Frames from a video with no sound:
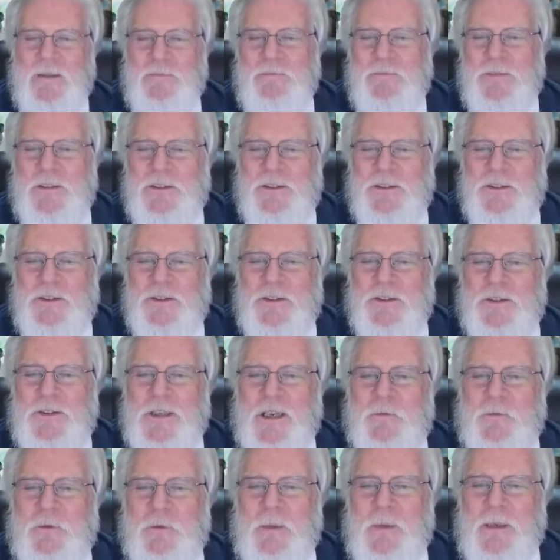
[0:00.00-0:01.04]
this is just
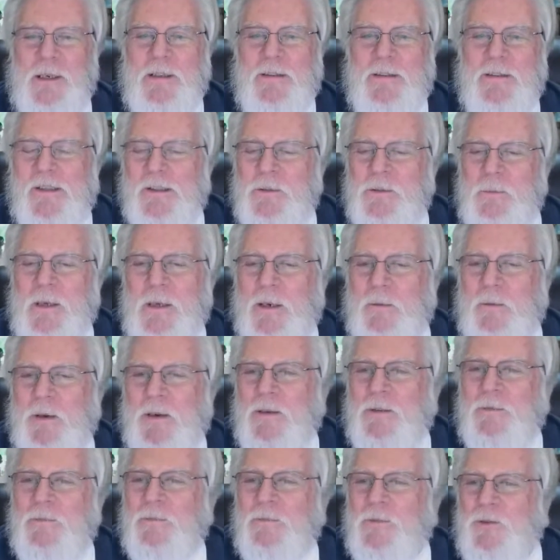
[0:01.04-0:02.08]
not for me, doesn't mean I'm
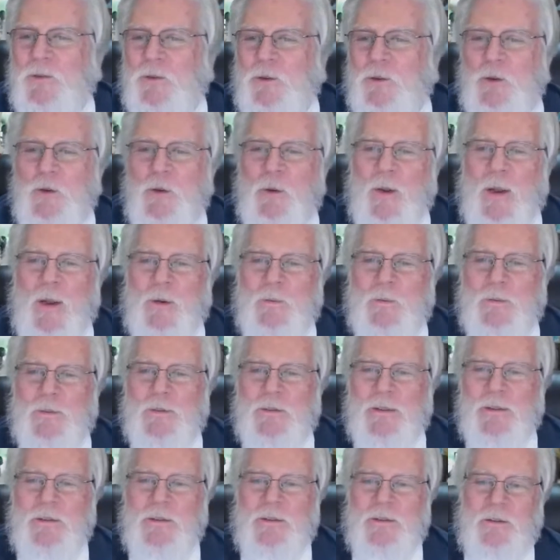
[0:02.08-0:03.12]
going to throw you off and
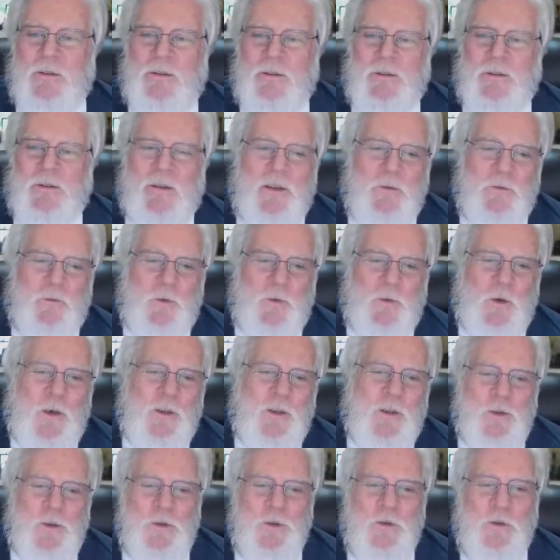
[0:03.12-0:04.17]
say unfriend
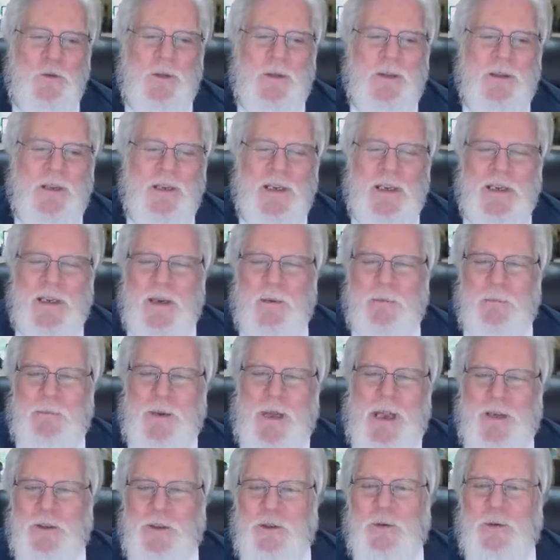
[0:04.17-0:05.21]
you and
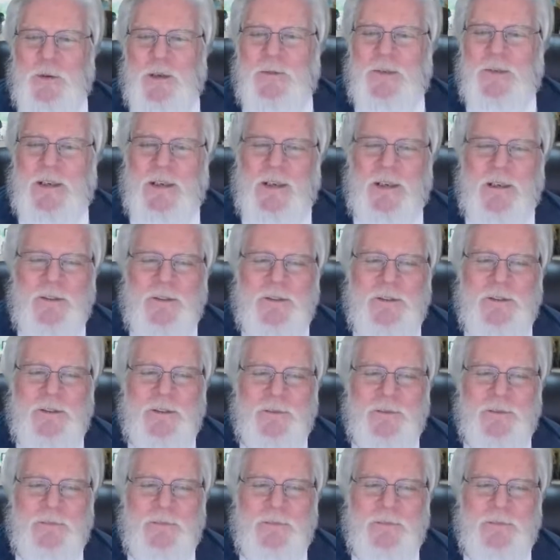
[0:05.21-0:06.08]
block you and everything else.